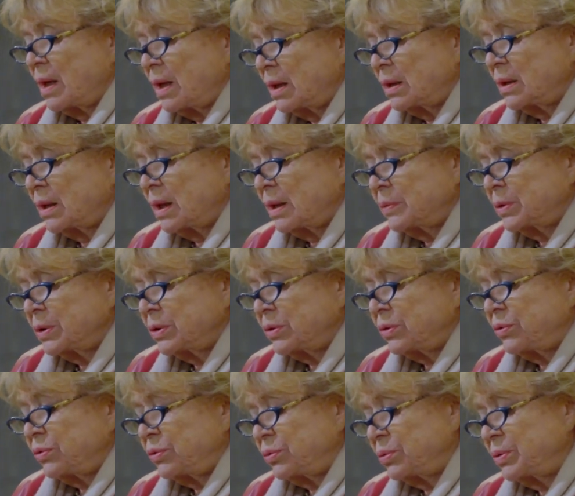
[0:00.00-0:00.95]
I
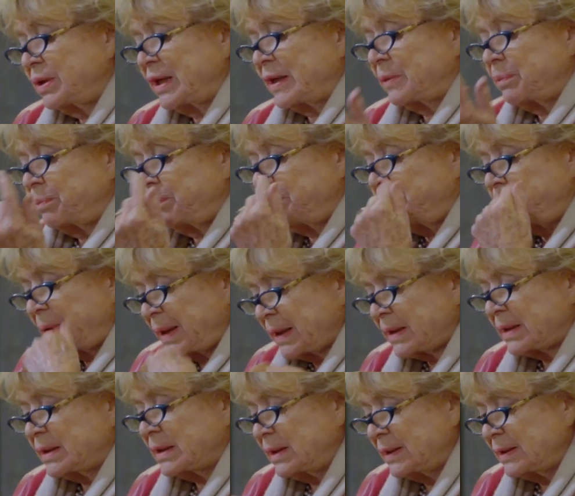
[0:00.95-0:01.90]
want to get
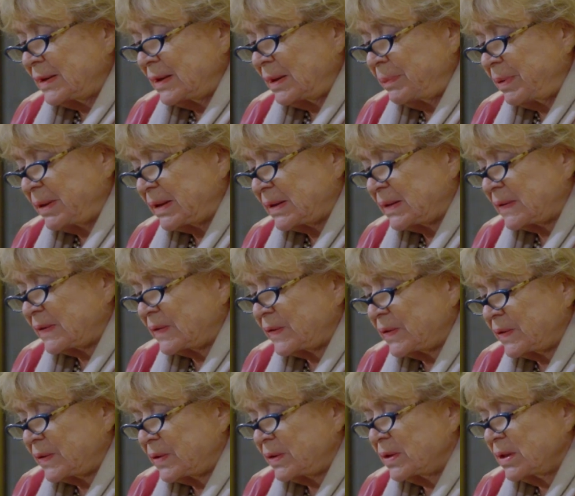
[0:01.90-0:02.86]
back a little
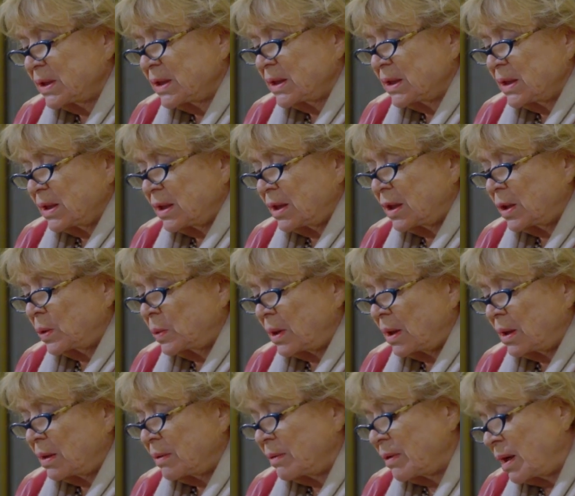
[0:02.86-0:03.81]
bit how
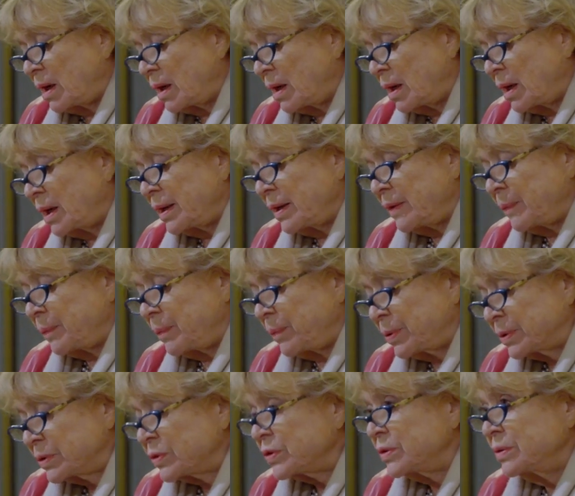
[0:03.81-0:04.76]
I
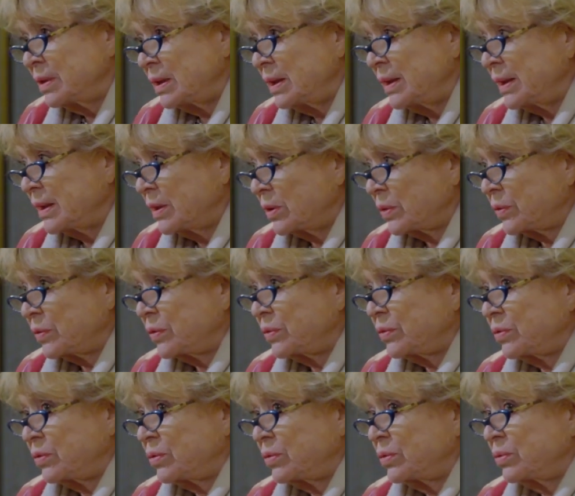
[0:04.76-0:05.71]
personally got
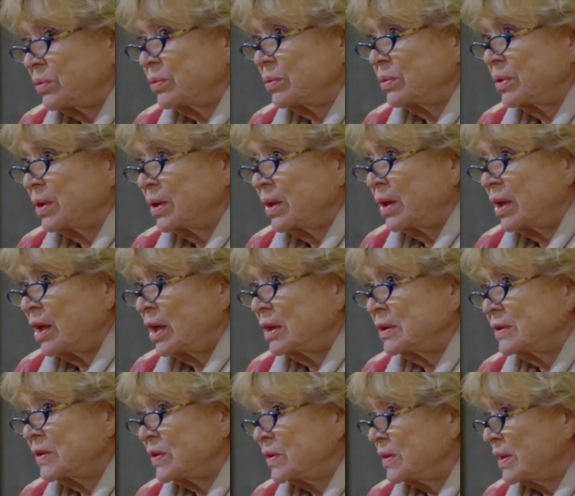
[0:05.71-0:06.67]
to
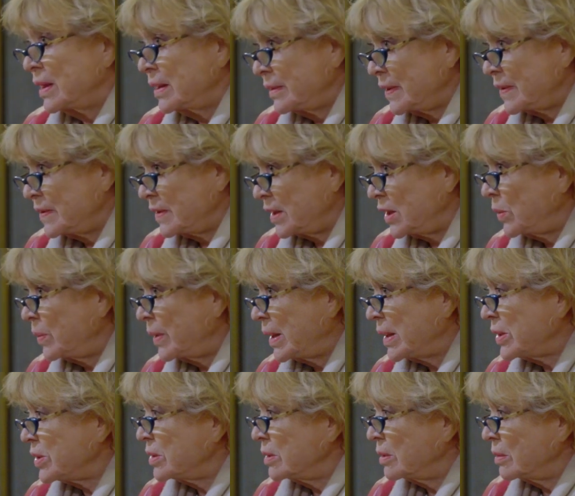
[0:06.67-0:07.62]
understand the
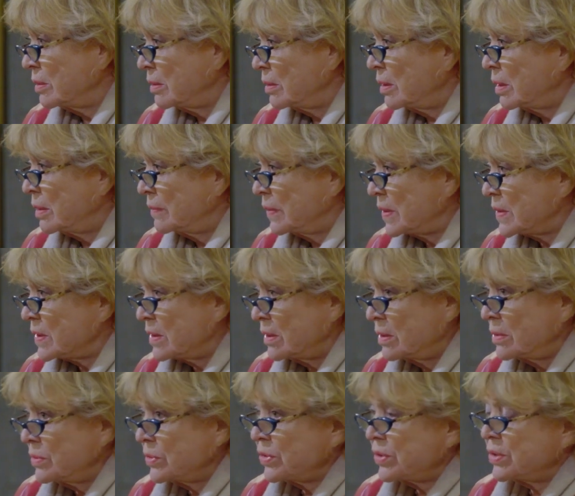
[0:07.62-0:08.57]
situation of
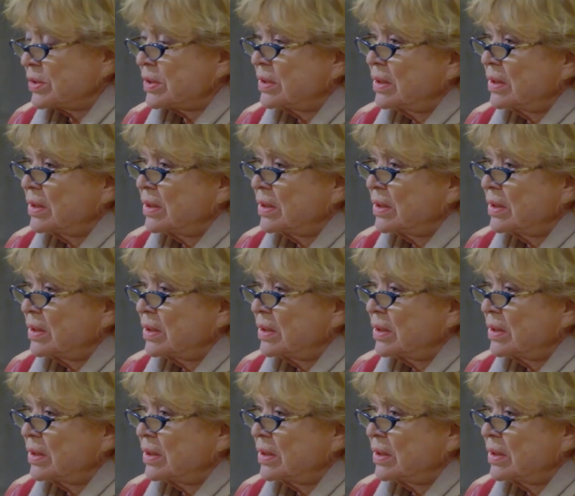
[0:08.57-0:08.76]
Assange,